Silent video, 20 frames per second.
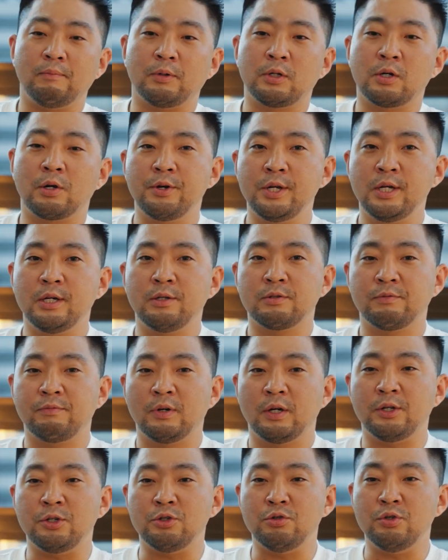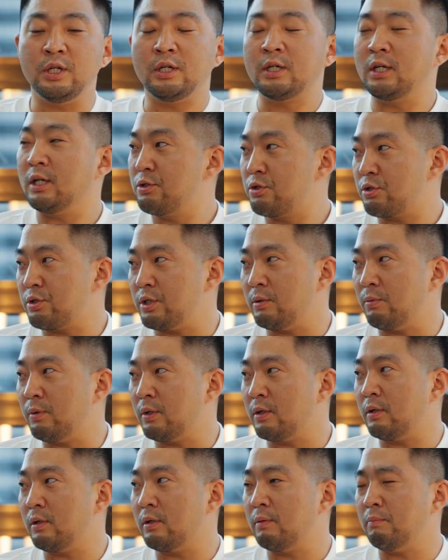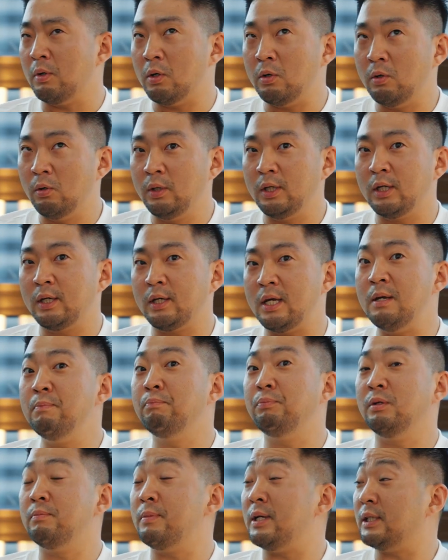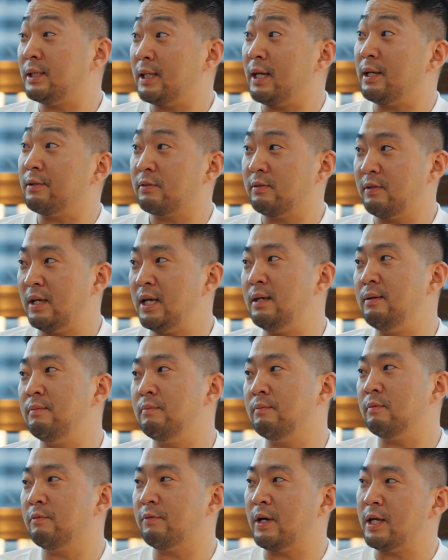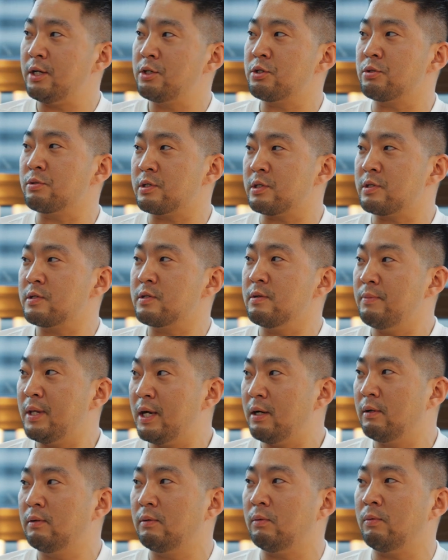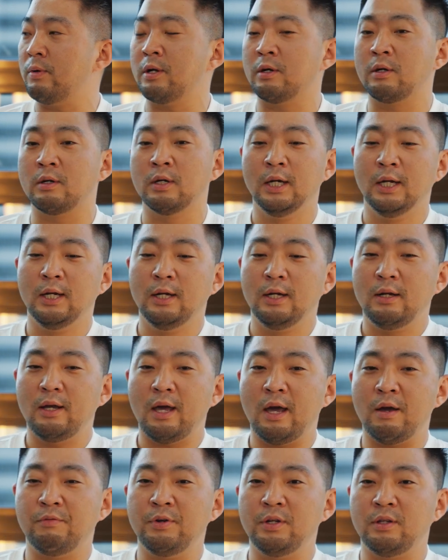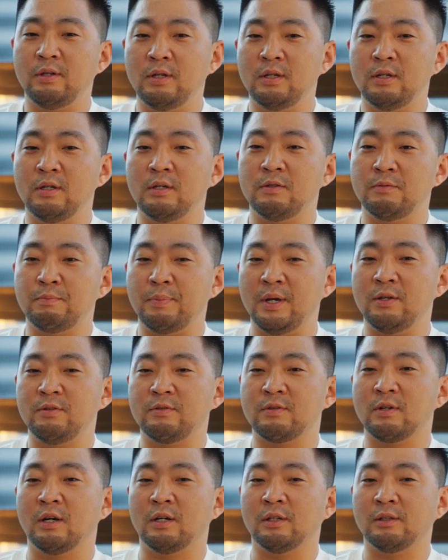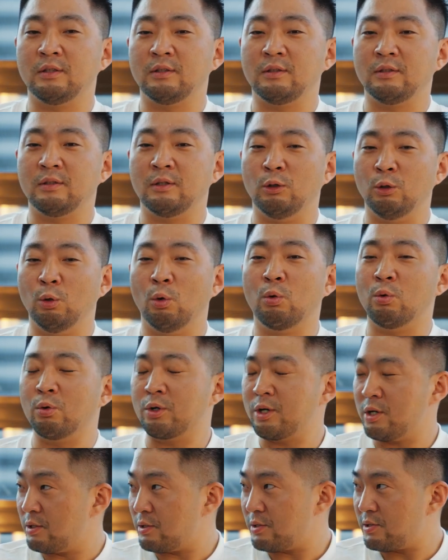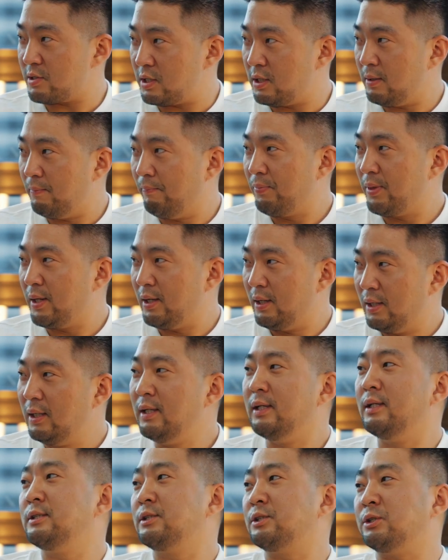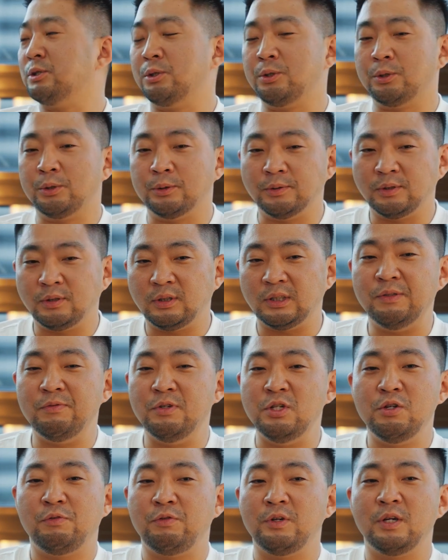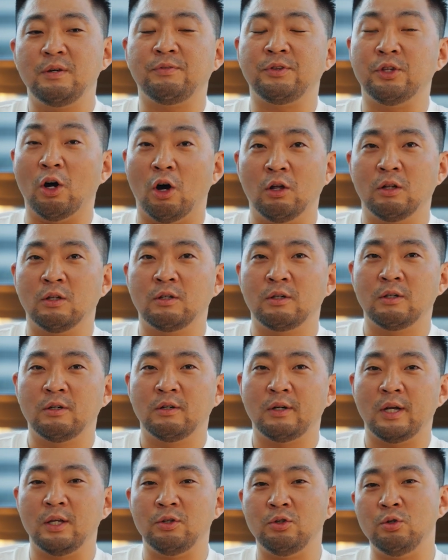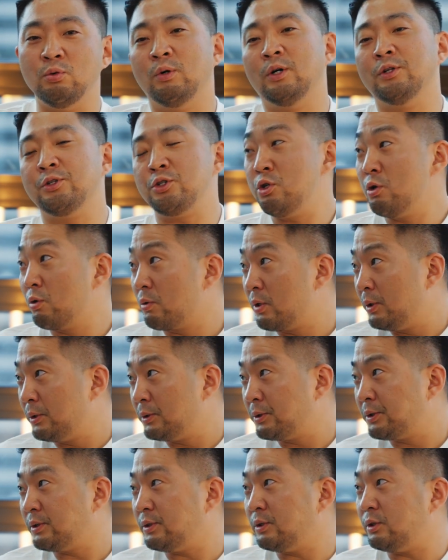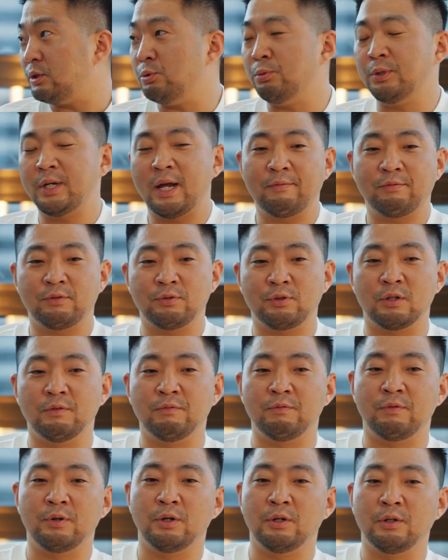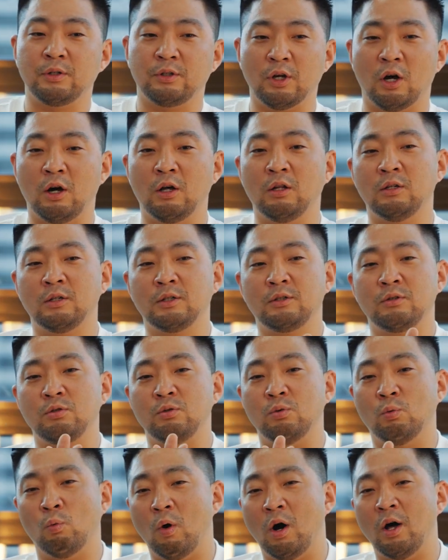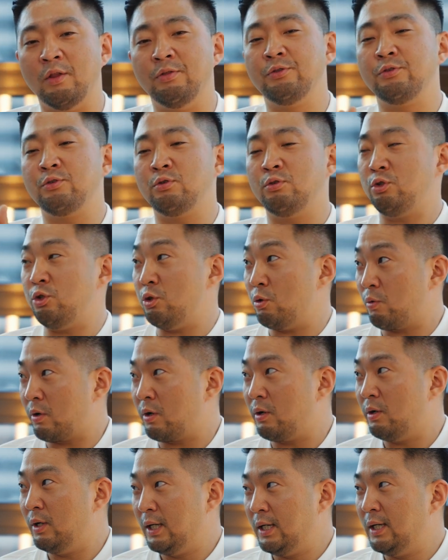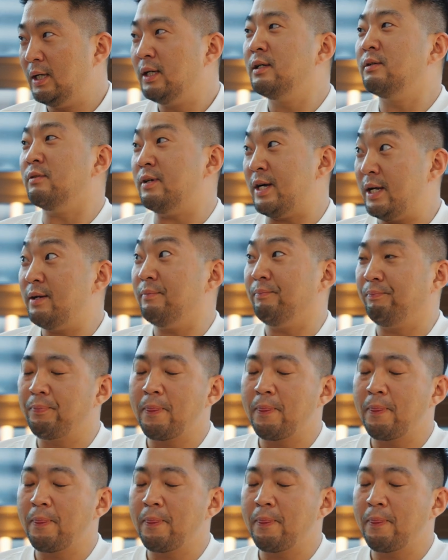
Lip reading: Korea is a very unique country where Mongolia implement that same financial system now, where everything is based on the local currency. So even if you have dollar and you want euros, you would have to convert dollar to 1 to euro, right?